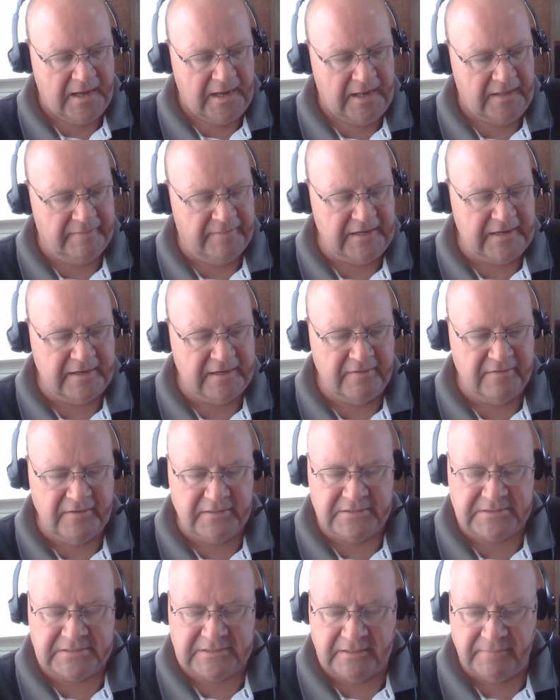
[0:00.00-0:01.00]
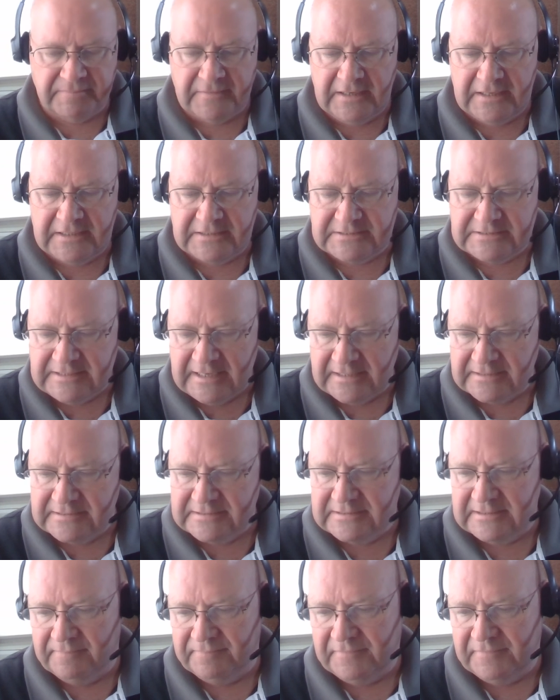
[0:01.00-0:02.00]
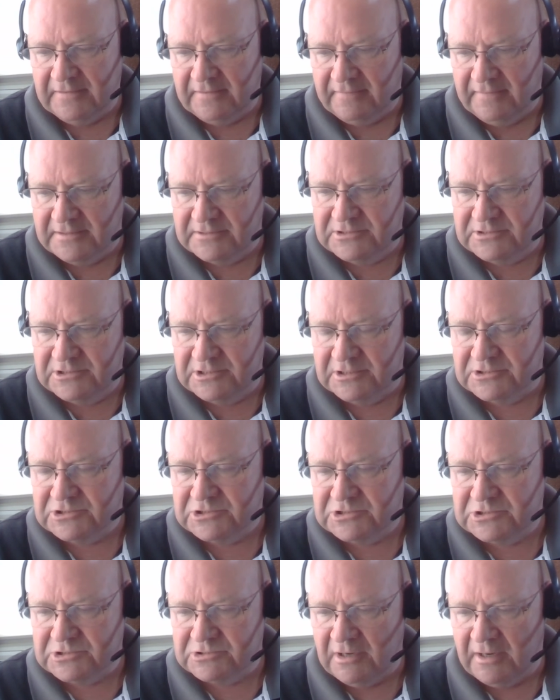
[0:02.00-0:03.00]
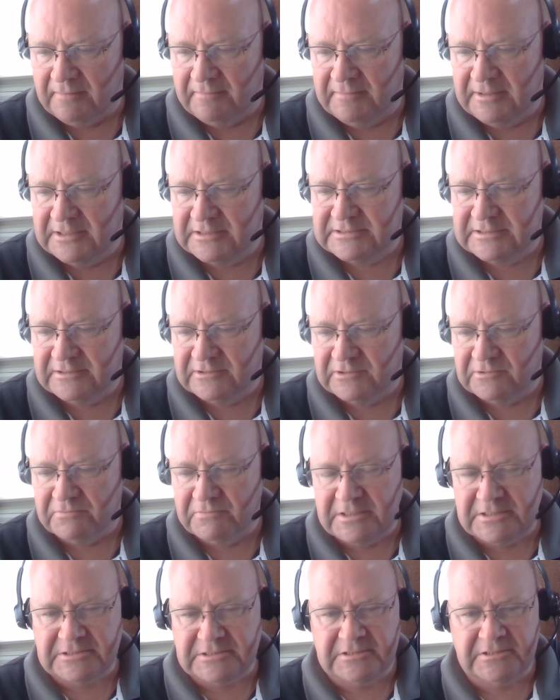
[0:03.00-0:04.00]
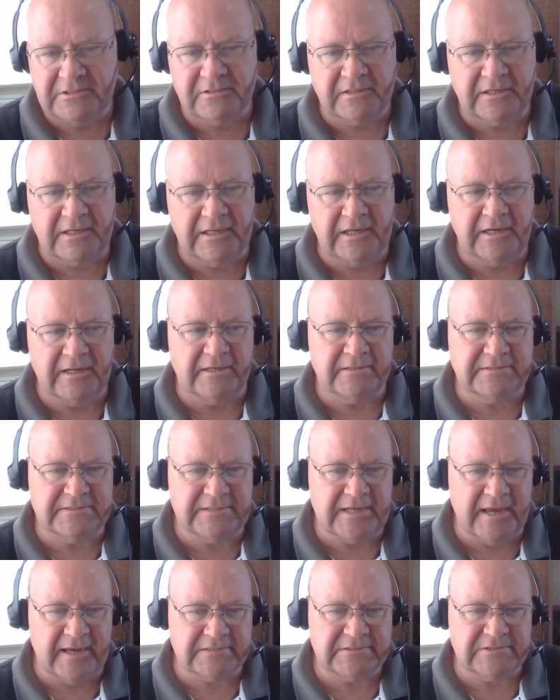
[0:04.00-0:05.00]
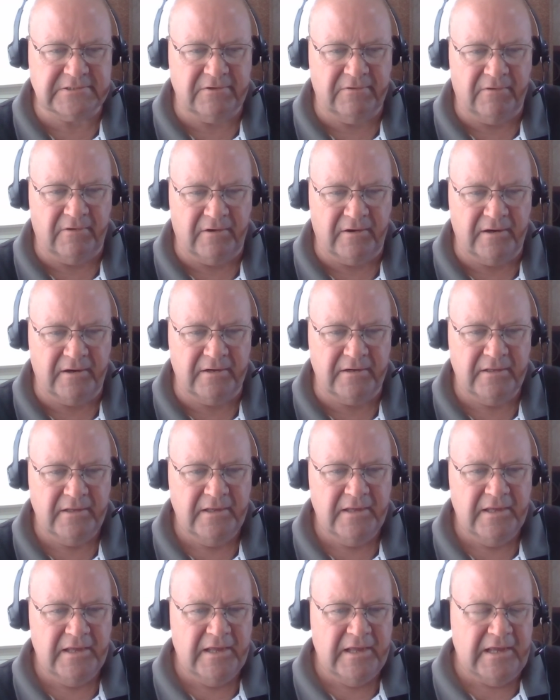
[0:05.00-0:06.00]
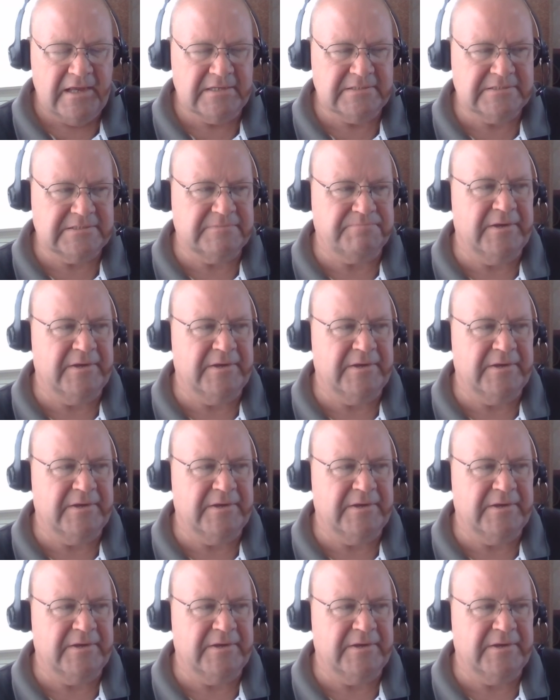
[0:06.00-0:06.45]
and then some he said something that just struck me. He said the reason you're getting attacked so hard is